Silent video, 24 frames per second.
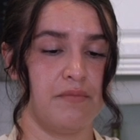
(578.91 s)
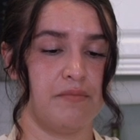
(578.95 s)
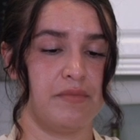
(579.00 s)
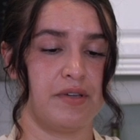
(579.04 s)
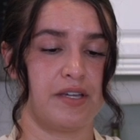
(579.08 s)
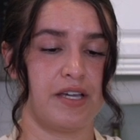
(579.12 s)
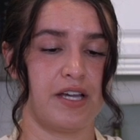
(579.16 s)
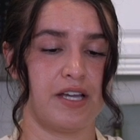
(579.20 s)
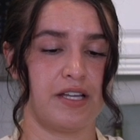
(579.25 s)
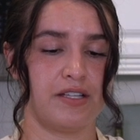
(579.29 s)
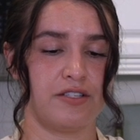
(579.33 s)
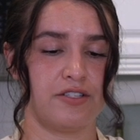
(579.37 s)

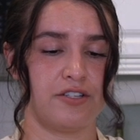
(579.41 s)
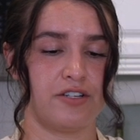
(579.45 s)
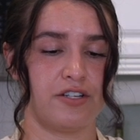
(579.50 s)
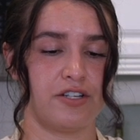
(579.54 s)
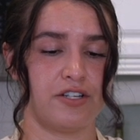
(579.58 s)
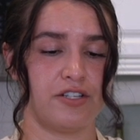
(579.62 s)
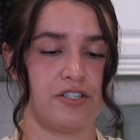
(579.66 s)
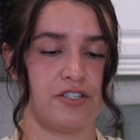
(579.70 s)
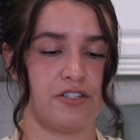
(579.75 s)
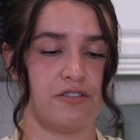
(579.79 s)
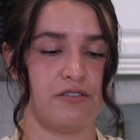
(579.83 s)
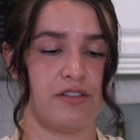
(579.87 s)
because you're
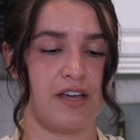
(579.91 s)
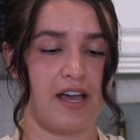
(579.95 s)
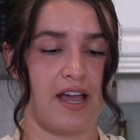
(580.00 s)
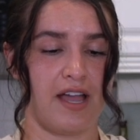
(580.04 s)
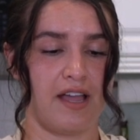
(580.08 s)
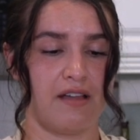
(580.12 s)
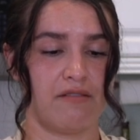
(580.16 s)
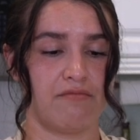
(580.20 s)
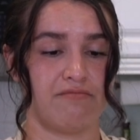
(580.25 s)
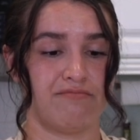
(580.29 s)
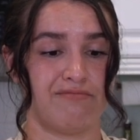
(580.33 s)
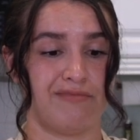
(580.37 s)
gonna do
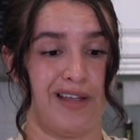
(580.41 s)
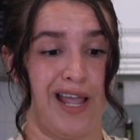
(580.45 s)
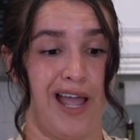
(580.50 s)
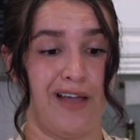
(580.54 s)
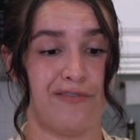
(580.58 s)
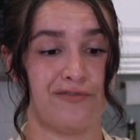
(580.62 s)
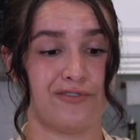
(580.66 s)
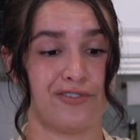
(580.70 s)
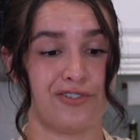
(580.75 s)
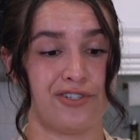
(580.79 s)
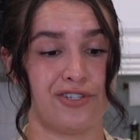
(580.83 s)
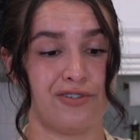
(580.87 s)
that
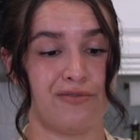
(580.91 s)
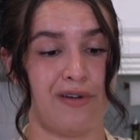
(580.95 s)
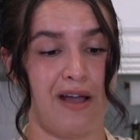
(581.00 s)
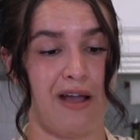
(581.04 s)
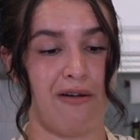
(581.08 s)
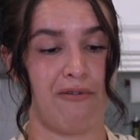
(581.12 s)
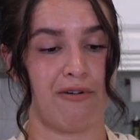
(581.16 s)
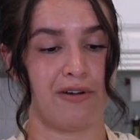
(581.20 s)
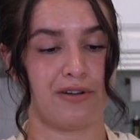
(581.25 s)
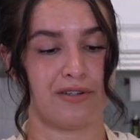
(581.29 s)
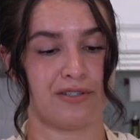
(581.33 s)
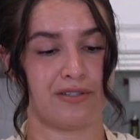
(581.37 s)
after 2
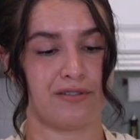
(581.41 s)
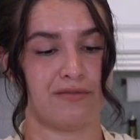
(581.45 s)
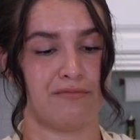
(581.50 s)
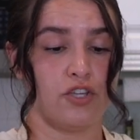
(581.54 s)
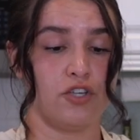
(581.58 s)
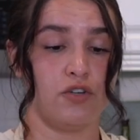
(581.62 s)
hours.